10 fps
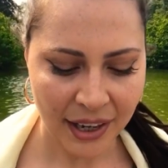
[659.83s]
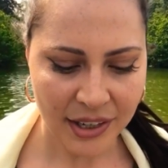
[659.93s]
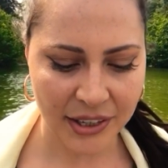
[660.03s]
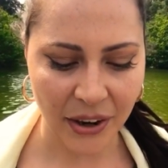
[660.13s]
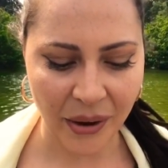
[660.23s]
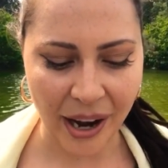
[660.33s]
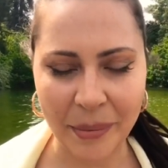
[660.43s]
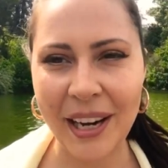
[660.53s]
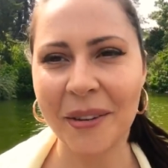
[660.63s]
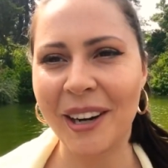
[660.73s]
So
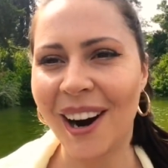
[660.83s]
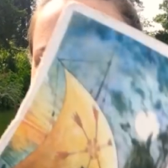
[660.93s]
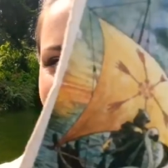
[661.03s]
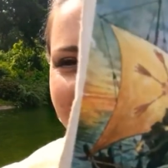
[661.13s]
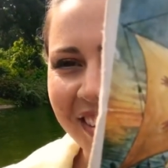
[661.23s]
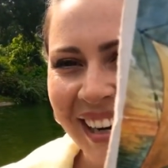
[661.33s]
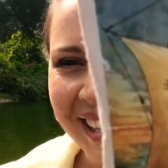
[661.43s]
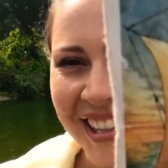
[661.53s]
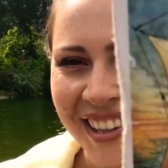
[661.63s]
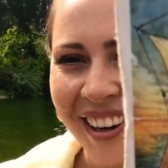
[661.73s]
here we are, here's the
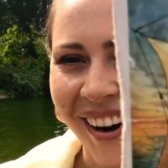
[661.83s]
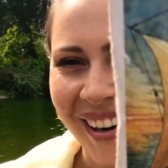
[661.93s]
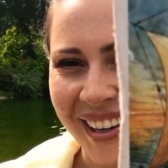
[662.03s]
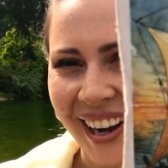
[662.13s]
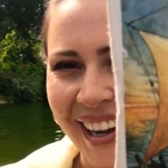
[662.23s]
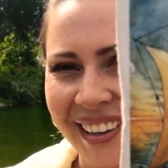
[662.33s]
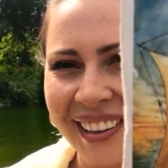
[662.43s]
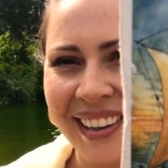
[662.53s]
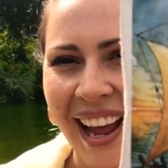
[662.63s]
transition card again.